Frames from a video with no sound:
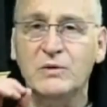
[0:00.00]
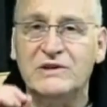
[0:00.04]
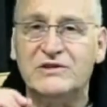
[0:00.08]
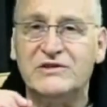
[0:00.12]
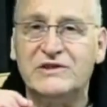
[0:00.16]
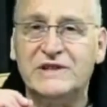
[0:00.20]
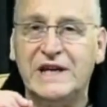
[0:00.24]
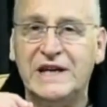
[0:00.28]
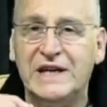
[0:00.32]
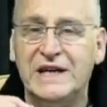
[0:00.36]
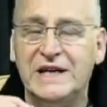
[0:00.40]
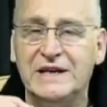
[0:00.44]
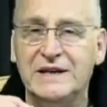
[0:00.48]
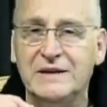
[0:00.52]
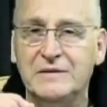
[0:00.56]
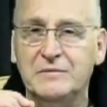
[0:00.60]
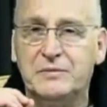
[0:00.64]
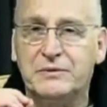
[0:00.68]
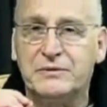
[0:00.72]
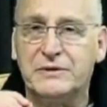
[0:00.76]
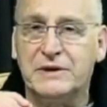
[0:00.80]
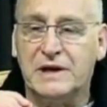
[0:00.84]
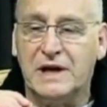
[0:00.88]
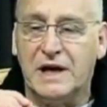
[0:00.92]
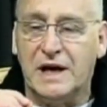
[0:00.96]
stayed in
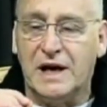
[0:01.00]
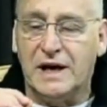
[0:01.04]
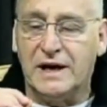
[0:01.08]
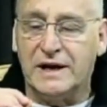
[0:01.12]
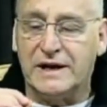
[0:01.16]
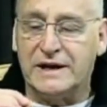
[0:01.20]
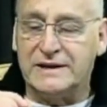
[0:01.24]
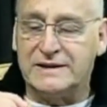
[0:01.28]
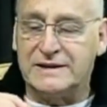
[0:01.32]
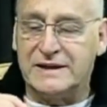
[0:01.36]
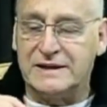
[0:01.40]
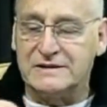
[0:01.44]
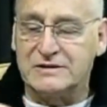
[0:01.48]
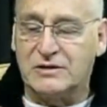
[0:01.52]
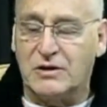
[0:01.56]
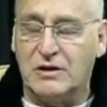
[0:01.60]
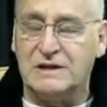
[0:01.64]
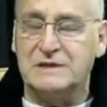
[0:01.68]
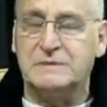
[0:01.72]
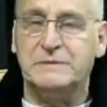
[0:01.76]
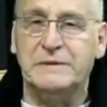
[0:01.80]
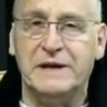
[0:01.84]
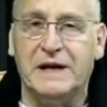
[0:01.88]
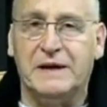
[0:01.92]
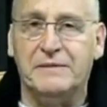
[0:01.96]
Prague. He tells,
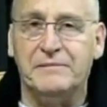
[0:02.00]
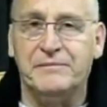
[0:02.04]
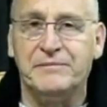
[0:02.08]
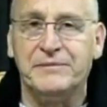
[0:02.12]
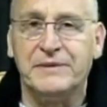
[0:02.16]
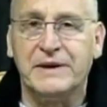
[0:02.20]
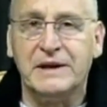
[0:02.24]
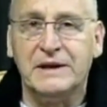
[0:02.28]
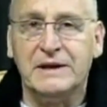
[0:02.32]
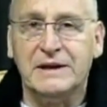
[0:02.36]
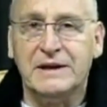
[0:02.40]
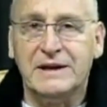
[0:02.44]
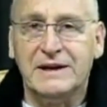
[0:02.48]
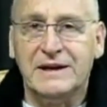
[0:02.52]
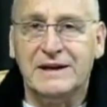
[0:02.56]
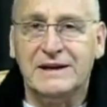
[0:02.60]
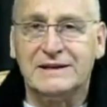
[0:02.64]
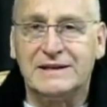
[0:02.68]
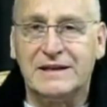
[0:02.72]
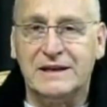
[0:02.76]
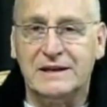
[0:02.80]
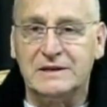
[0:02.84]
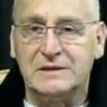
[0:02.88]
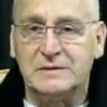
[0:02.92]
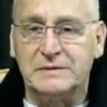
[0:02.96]
calls me up and
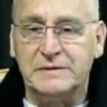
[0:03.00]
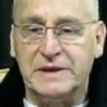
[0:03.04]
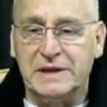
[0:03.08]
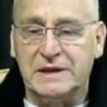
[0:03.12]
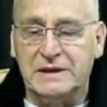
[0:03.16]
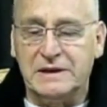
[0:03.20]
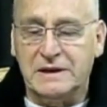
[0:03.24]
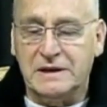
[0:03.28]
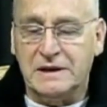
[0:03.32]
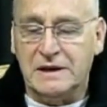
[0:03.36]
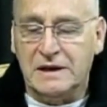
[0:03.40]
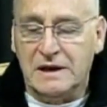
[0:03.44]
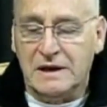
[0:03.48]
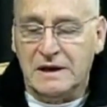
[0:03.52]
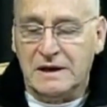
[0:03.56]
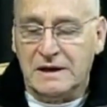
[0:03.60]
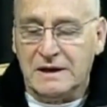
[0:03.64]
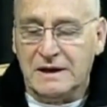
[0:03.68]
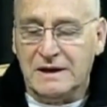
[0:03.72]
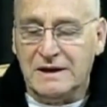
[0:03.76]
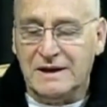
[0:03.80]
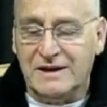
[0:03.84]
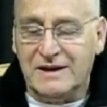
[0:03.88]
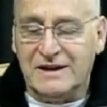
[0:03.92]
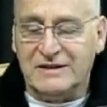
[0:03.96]
tells me,
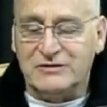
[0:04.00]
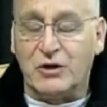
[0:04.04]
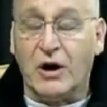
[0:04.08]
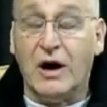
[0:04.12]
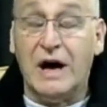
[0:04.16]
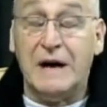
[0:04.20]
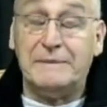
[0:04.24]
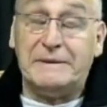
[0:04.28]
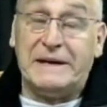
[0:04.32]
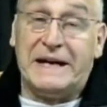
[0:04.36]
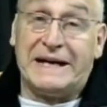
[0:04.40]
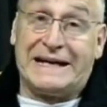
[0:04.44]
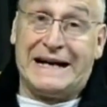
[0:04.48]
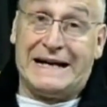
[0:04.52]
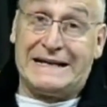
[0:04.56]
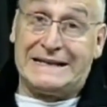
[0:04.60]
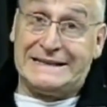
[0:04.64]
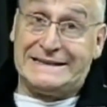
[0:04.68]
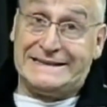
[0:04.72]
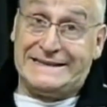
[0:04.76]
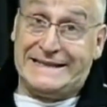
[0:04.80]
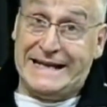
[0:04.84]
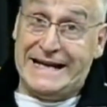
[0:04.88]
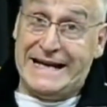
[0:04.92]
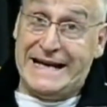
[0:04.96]
Tommy, I got a
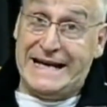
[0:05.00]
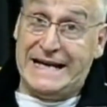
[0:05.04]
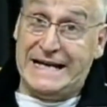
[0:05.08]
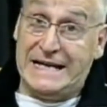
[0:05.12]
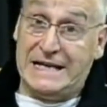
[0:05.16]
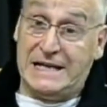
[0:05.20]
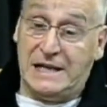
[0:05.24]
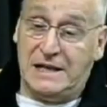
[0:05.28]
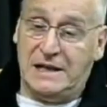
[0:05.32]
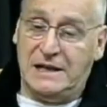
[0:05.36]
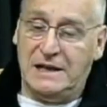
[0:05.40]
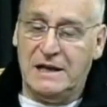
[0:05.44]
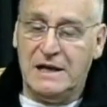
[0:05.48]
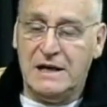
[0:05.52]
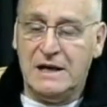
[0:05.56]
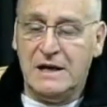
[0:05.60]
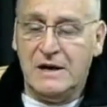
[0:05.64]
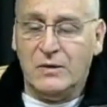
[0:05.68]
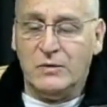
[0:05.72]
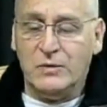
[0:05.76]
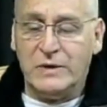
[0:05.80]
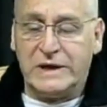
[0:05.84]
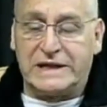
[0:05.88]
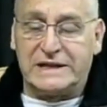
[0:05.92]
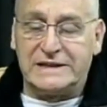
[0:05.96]
deal.
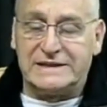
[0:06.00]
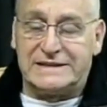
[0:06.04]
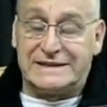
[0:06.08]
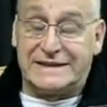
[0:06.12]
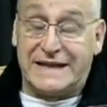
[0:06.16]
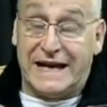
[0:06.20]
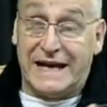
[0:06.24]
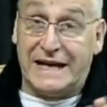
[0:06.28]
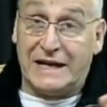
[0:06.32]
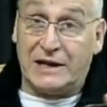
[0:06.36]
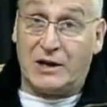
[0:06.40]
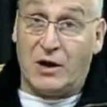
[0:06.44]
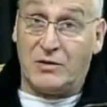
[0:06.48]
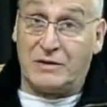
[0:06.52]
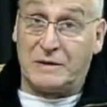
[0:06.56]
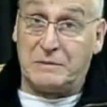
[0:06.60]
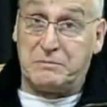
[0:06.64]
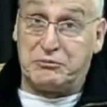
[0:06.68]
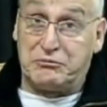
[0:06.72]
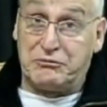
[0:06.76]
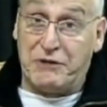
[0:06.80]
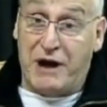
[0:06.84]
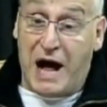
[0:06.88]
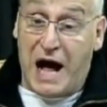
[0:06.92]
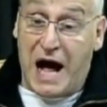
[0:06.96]
We can stay and go to
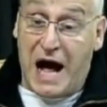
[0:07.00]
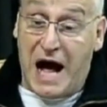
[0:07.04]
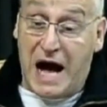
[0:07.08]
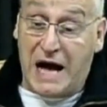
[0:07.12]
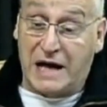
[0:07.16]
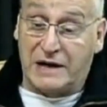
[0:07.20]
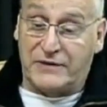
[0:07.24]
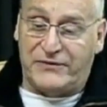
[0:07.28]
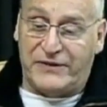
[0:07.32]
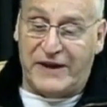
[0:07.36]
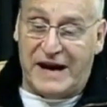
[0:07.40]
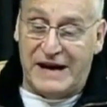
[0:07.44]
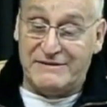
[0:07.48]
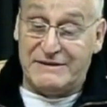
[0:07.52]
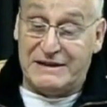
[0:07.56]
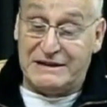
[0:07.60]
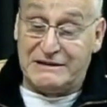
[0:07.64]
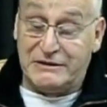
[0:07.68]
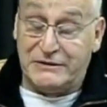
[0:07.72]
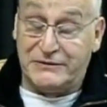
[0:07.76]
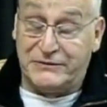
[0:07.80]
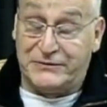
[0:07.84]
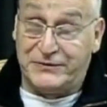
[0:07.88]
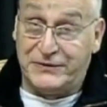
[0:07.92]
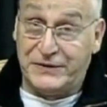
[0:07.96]
Prague,
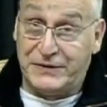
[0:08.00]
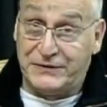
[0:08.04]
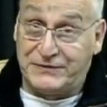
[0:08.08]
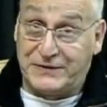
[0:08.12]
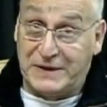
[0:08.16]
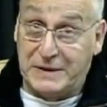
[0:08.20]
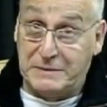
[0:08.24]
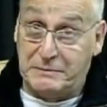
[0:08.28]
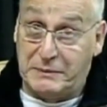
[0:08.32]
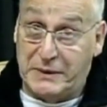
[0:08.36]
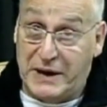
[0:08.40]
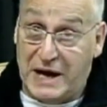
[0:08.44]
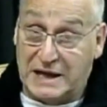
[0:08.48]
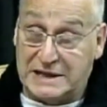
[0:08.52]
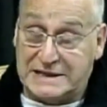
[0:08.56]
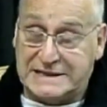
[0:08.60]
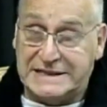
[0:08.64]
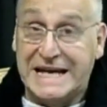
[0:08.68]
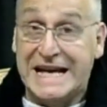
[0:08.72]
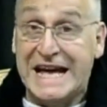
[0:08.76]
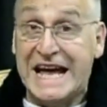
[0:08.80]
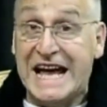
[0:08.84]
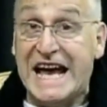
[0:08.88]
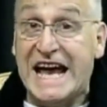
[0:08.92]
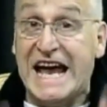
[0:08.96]
550 bucks.
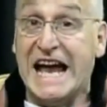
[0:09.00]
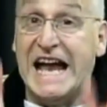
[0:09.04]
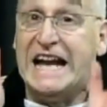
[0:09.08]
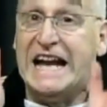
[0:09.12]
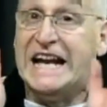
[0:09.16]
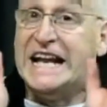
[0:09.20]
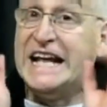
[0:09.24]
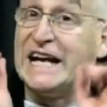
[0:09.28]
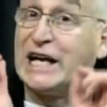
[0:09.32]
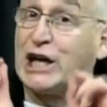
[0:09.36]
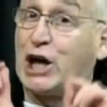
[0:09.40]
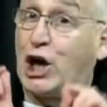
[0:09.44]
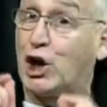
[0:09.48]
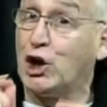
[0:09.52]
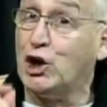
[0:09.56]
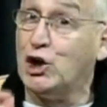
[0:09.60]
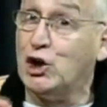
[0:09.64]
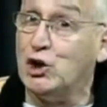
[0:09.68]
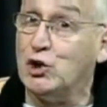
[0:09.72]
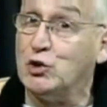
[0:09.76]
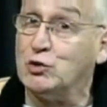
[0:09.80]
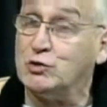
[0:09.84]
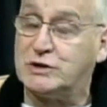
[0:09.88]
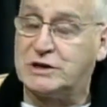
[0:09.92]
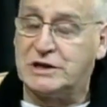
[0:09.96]
It
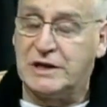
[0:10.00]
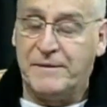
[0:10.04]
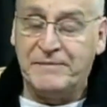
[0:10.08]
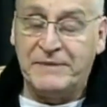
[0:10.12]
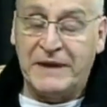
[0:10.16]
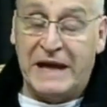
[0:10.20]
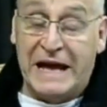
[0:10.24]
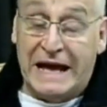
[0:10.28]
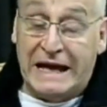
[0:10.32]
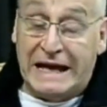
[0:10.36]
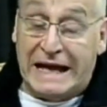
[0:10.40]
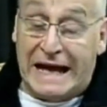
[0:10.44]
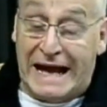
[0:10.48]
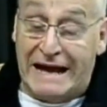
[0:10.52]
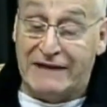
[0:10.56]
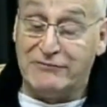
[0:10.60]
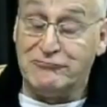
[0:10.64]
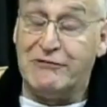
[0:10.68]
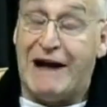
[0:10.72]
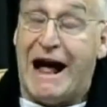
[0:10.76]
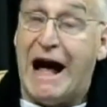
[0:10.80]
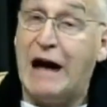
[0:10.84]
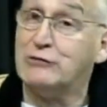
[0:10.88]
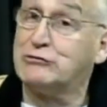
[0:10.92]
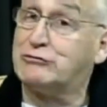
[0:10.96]
includes
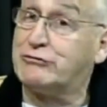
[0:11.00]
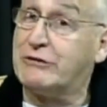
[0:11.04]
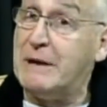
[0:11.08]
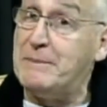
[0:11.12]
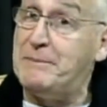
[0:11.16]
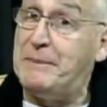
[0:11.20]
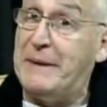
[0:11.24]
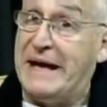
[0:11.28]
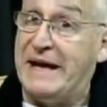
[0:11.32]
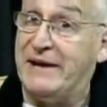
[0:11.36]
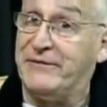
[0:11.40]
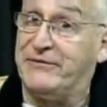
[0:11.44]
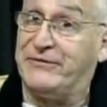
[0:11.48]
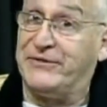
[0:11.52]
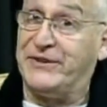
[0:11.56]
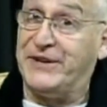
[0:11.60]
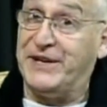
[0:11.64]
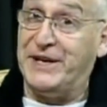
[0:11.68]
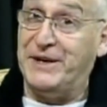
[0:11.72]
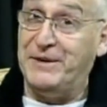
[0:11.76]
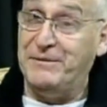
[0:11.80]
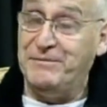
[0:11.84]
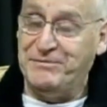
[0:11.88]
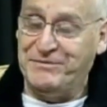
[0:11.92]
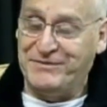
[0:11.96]
round trip
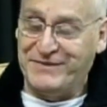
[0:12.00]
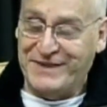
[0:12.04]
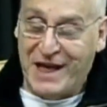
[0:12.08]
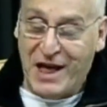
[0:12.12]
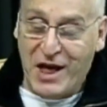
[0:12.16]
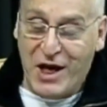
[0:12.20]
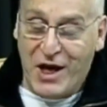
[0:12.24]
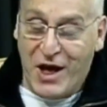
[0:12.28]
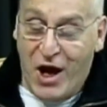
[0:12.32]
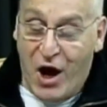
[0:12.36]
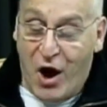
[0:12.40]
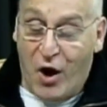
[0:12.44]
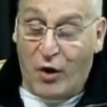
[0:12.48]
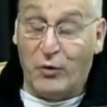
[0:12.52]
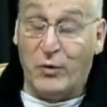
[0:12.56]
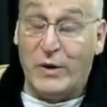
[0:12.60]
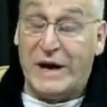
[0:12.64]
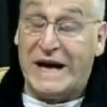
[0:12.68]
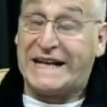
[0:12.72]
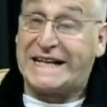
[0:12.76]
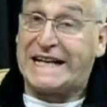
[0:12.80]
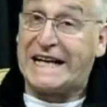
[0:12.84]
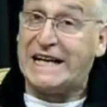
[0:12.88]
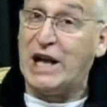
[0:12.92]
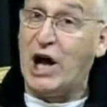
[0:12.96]
airfare, a
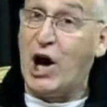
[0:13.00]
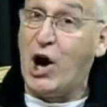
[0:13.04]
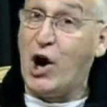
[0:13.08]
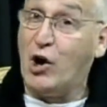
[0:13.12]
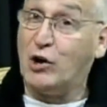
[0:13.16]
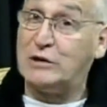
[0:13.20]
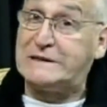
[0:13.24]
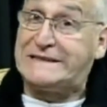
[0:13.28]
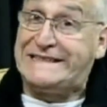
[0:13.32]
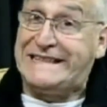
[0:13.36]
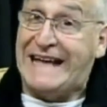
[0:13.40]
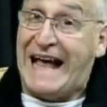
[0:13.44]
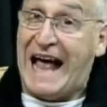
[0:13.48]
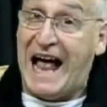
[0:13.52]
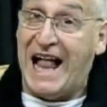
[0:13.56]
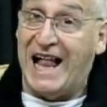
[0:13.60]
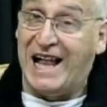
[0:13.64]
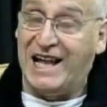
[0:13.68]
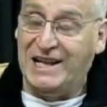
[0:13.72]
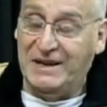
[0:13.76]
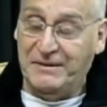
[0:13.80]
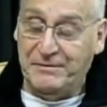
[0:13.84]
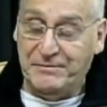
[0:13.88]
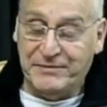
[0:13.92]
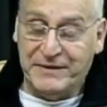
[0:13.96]
week in a
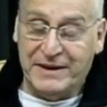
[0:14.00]
hotel,